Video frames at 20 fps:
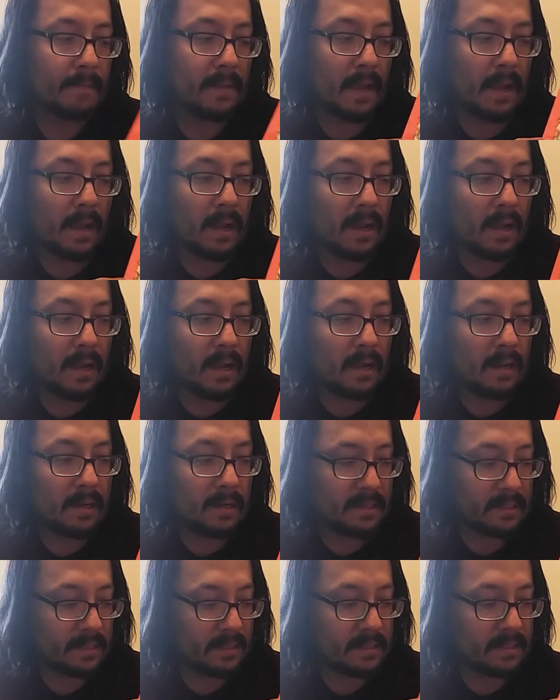a
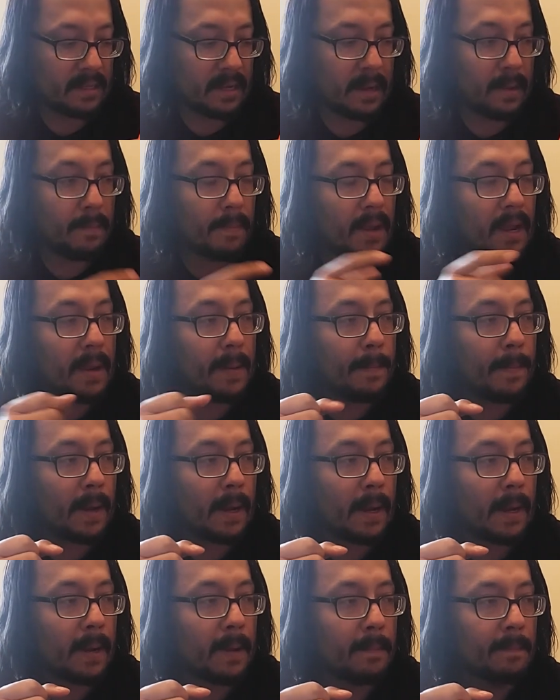hug to say bye
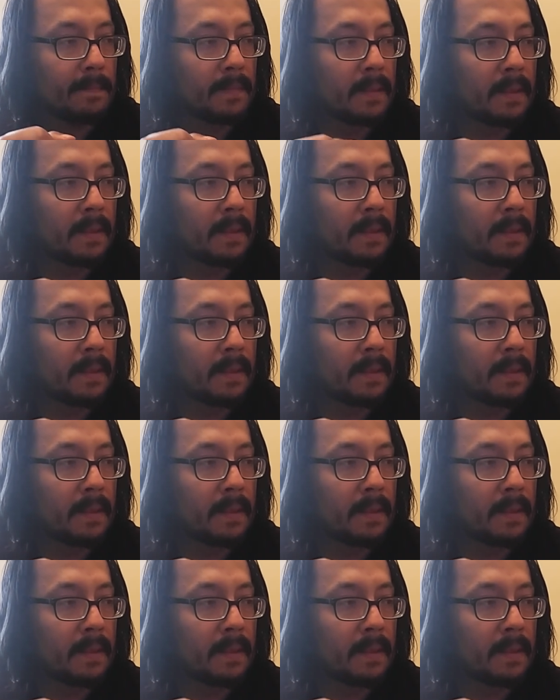bye.